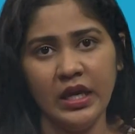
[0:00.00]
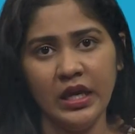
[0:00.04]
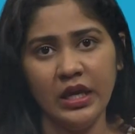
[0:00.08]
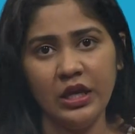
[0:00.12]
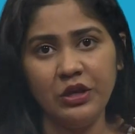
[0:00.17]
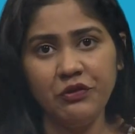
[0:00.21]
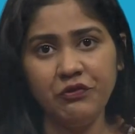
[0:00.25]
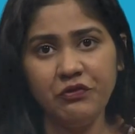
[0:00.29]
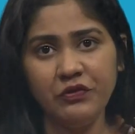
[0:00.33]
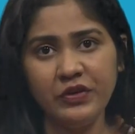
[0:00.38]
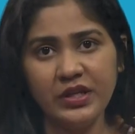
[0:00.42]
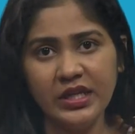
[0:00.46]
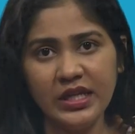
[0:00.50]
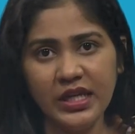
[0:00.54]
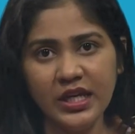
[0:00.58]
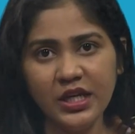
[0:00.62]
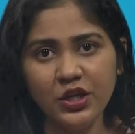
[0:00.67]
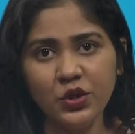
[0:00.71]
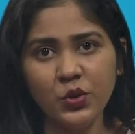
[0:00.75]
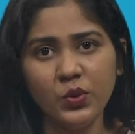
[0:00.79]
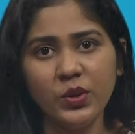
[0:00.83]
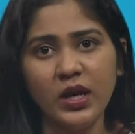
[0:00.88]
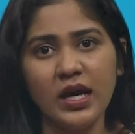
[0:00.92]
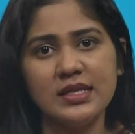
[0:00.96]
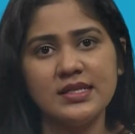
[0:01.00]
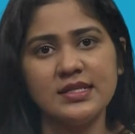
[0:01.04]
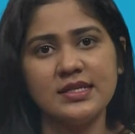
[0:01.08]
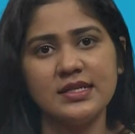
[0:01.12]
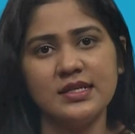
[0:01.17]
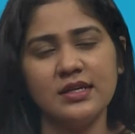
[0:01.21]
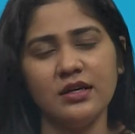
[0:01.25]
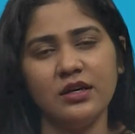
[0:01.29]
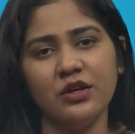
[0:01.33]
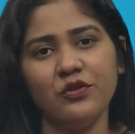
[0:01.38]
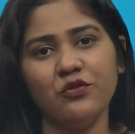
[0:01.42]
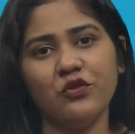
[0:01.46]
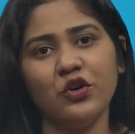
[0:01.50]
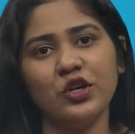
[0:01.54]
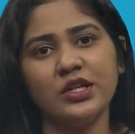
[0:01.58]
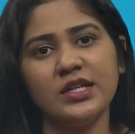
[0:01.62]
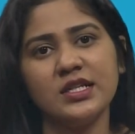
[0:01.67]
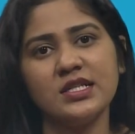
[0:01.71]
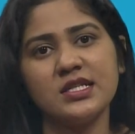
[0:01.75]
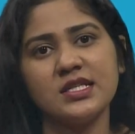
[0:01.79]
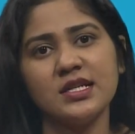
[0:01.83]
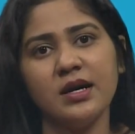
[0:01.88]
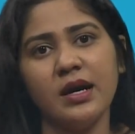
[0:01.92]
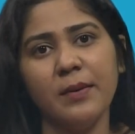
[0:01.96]
If we need to consider what
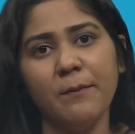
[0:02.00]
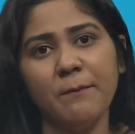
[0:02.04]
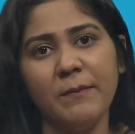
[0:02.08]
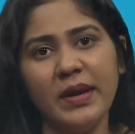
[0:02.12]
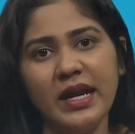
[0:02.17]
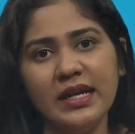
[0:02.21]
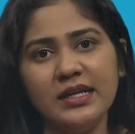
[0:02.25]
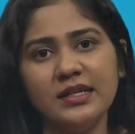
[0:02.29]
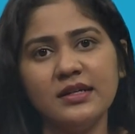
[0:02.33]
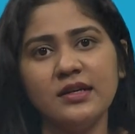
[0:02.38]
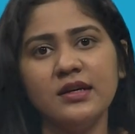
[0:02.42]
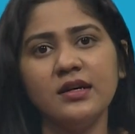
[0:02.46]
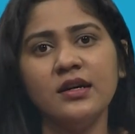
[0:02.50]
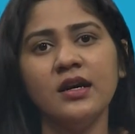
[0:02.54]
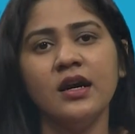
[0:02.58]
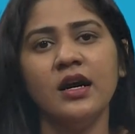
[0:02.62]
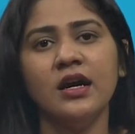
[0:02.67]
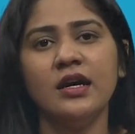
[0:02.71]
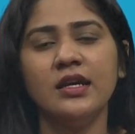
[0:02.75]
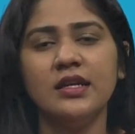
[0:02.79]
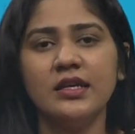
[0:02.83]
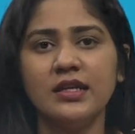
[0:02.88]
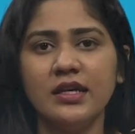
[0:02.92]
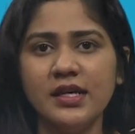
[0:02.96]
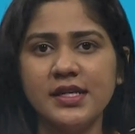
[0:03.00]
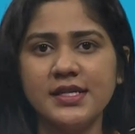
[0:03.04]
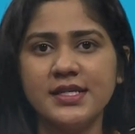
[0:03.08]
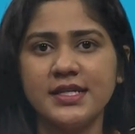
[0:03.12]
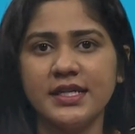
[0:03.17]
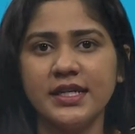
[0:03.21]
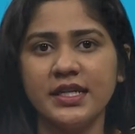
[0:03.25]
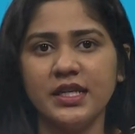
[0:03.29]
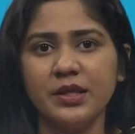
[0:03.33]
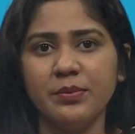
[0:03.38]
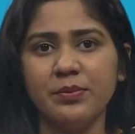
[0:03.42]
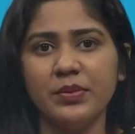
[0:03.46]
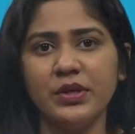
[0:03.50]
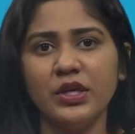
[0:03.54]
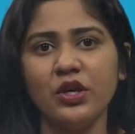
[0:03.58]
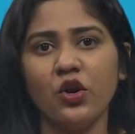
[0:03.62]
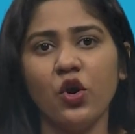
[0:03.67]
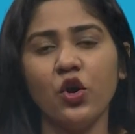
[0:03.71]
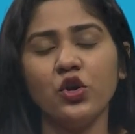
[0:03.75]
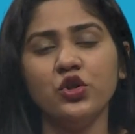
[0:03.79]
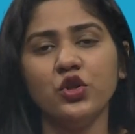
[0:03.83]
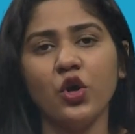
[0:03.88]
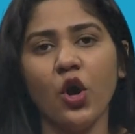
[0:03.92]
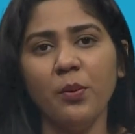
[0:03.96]
is better, real GDP
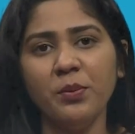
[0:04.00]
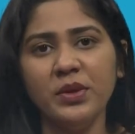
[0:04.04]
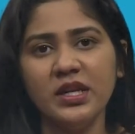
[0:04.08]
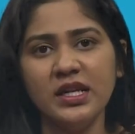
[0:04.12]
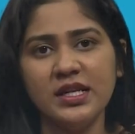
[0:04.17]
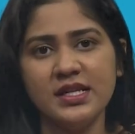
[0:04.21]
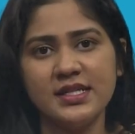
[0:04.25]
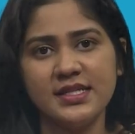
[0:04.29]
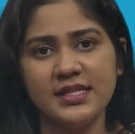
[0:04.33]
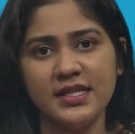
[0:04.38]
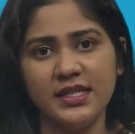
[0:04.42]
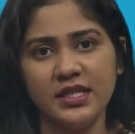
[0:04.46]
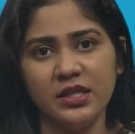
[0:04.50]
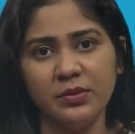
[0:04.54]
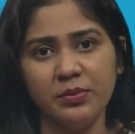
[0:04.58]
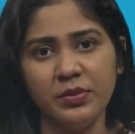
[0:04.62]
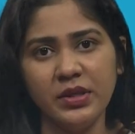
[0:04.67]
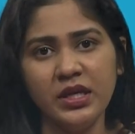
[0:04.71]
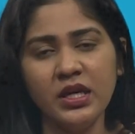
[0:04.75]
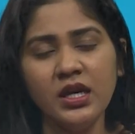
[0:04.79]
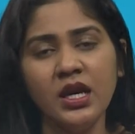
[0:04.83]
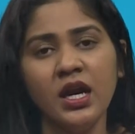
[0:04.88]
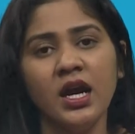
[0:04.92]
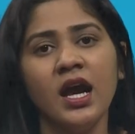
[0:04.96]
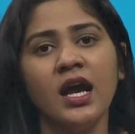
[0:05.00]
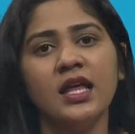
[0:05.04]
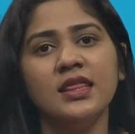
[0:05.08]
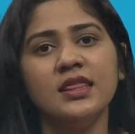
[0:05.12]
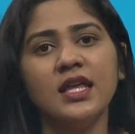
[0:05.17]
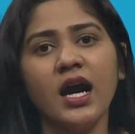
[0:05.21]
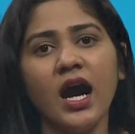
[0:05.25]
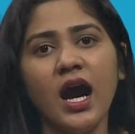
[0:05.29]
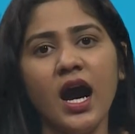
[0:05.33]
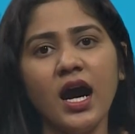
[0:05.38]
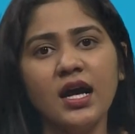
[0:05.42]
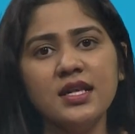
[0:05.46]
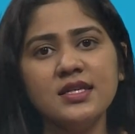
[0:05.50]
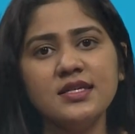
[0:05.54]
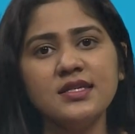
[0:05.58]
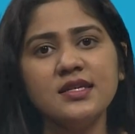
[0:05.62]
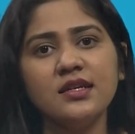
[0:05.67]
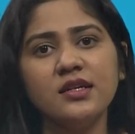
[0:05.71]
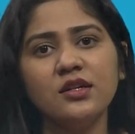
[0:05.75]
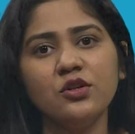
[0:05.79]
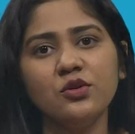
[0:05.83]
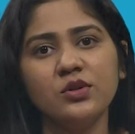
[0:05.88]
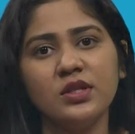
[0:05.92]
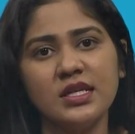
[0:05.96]
or nominal GDP, the answer
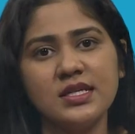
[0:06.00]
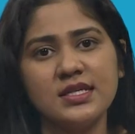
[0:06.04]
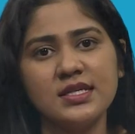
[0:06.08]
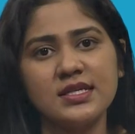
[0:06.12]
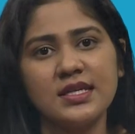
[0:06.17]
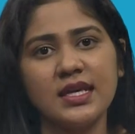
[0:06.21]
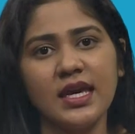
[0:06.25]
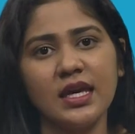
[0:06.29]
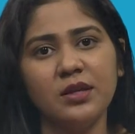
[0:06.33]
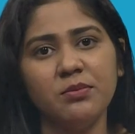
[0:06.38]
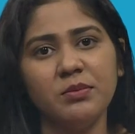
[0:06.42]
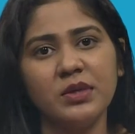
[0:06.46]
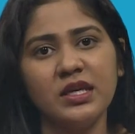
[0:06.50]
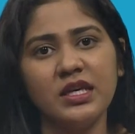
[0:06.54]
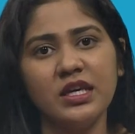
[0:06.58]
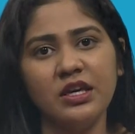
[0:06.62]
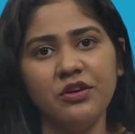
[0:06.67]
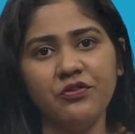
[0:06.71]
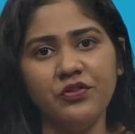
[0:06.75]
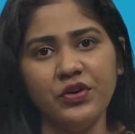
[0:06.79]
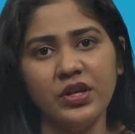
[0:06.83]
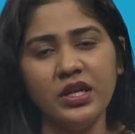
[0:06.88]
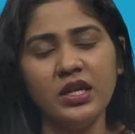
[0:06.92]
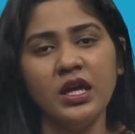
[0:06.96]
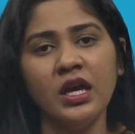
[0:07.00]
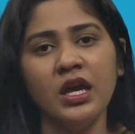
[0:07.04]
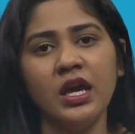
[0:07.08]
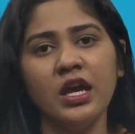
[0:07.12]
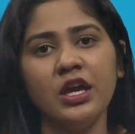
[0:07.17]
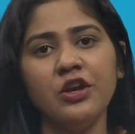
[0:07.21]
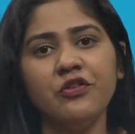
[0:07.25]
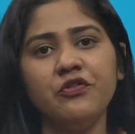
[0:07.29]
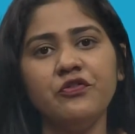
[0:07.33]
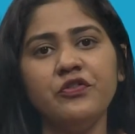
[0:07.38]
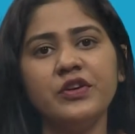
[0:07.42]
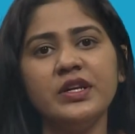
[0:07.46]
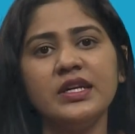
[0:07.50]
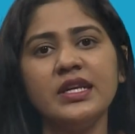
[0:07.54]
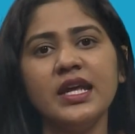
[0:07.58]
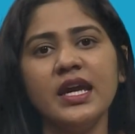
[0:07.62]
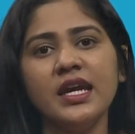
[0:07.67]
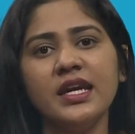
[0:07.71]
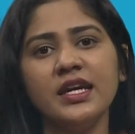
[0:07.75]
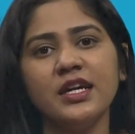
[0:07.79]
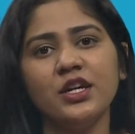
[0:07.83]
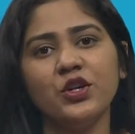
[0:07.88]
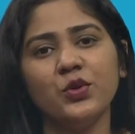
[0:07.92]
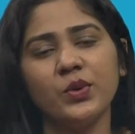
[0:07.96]
to this can be given if we
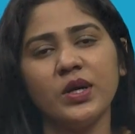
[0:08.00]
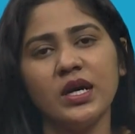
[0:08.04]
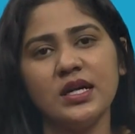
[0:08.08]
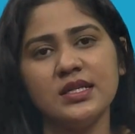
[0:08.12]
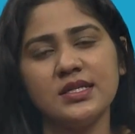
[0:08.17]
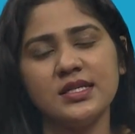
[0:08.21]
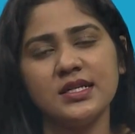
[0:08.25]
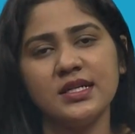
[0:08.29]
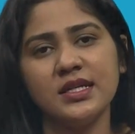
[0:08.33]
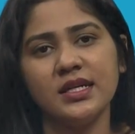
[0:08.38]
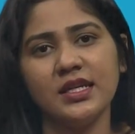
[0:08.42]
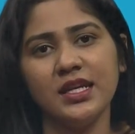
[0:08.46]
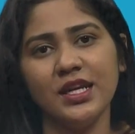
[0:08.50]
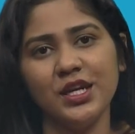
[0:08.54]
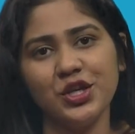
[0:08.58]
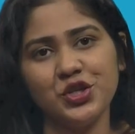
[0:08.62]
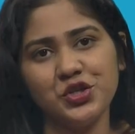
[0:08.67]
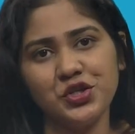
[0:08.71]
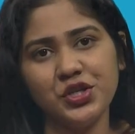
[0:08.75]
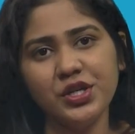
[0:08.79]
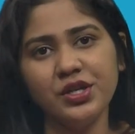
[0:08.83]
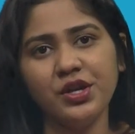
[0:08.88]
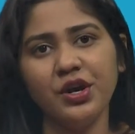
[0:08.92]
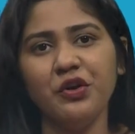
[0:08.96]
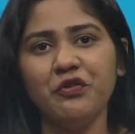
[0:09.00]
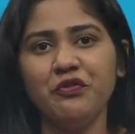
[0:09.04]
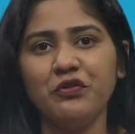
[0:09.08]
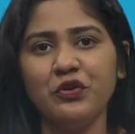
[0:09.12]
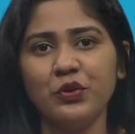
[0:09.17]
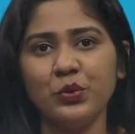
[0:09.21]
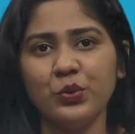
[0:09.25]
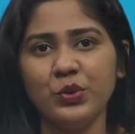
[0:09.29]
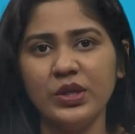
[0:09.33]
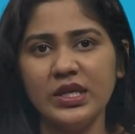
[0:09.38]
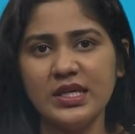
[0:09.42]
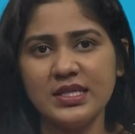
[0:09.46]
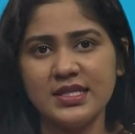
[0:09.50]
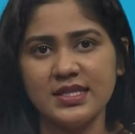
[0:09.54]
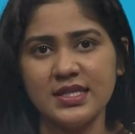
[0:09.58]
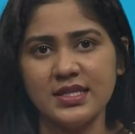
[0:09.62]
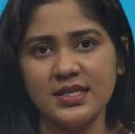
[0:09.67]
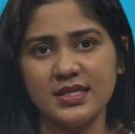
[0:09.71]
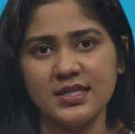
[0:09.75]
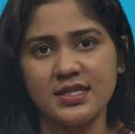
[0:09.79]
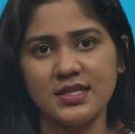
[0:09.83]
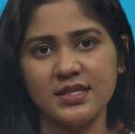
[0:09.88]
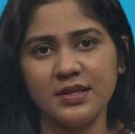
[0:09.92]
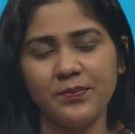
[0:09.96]
take into consideration a few
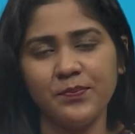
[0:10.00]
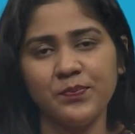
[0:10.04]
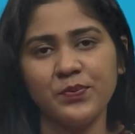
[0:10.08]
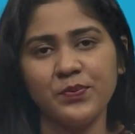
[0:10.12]
reasons.